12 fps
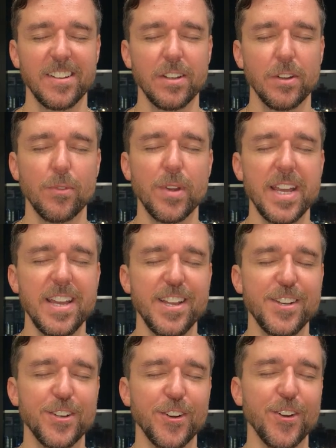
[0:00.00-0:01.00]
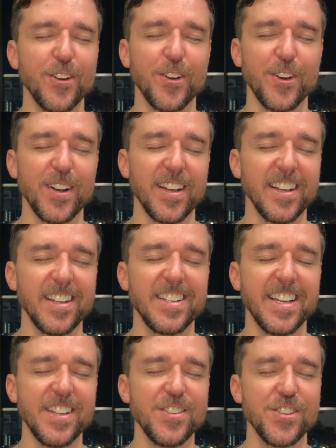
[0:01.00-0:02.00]
return
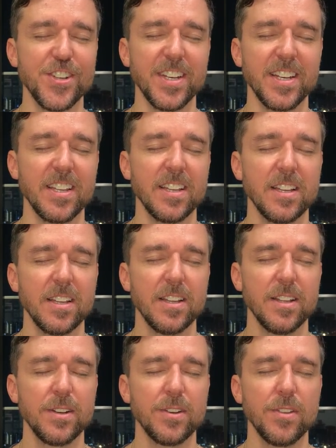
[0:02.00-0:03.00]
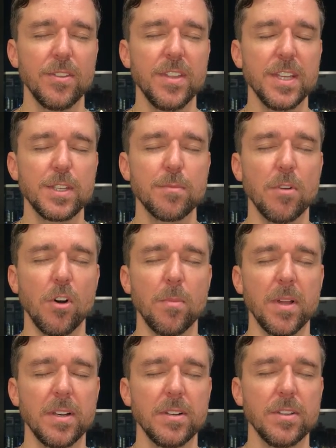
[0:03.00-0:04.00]
attention to this
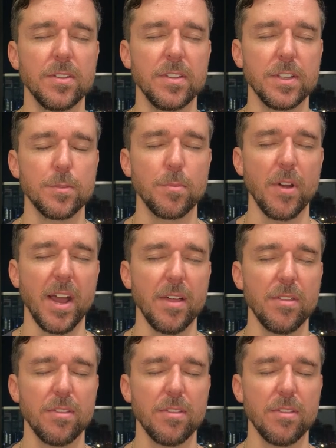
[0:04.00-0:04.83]
moment, to this breath.